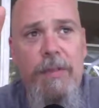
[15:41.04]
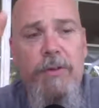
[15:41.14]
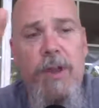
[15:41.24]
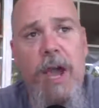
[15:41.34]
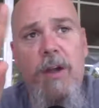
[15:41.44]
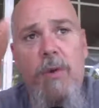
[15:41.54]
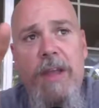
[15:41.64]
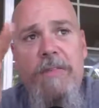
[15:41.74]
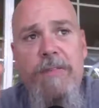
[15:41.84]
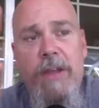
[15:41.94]
but they're not
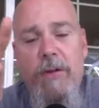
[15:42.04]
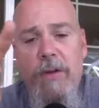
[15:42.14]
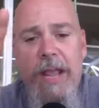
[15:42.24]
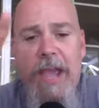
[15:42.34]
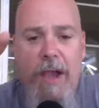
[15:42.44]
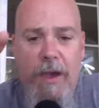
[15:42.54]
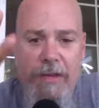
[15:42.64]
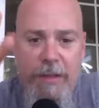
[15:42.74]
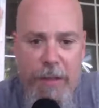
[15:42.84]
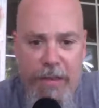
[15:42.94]
quite figuring out how
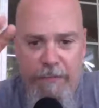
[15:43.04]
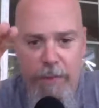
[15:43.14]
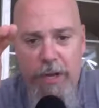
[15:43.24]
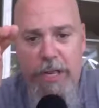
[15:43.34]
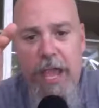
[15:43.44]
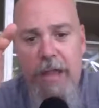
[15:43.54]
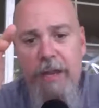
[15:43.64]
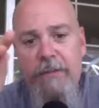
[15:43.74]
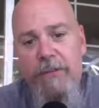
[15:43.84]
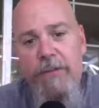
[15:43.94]
to get paid for it yet.
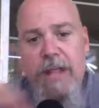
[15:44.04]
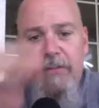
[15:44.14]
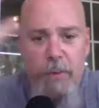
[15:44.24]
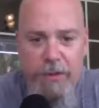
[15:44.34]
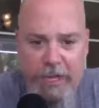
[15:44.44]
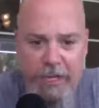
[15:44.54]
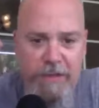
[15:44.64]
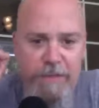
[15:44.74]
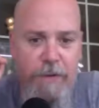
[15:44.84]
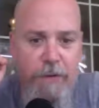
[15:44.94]
And so that's where they
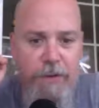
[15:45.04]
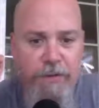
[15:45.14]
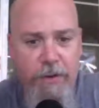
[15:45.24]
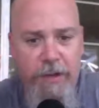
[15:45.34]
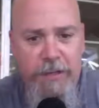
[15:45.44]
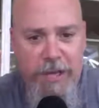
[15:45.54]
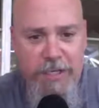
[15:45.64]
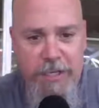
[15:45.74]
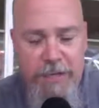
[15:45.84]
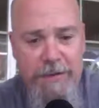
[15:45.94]
need to focus their
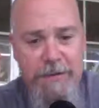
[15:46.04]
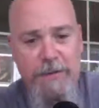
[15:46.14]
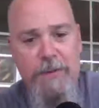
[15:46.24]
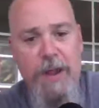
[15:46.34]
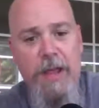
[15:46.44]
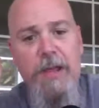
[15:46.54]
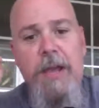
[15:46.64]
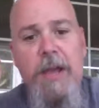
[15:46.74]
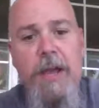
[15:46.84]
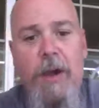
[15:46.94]
attention,
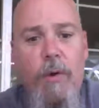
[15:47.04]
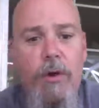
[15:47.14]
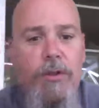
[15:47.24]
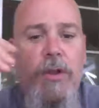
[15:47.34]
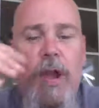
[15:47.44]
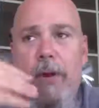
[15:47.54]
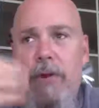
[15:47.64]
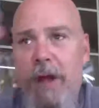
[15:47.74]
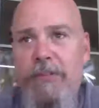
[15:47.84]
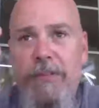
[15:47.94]
right? Yeah, or you yeah, come, across,